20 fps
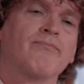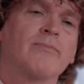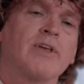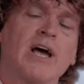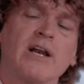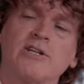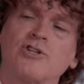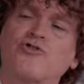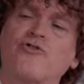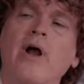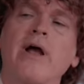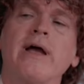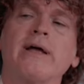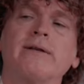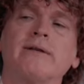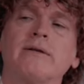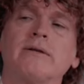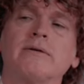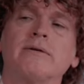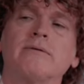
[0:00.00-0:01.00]
Get it
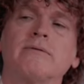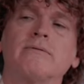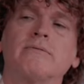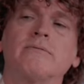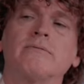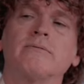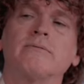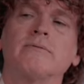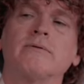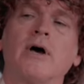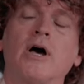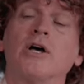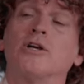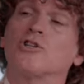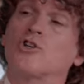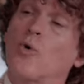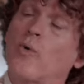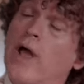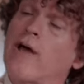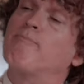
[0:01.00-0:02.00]
straight.
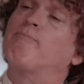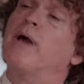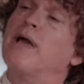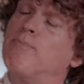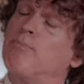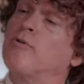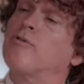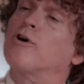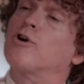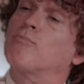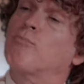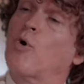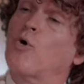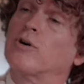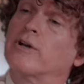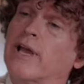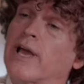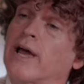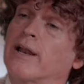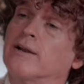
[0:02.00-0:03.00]
So we have people that are
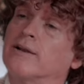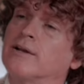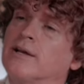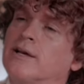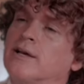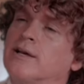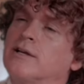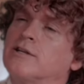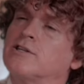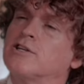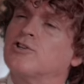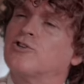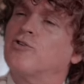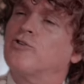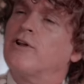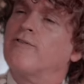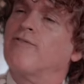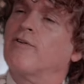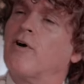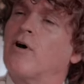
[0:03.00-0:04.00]
born again. Is this too
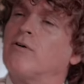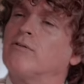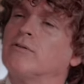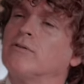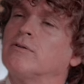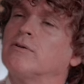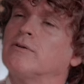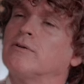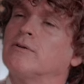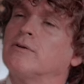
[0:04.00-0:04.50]
difficult?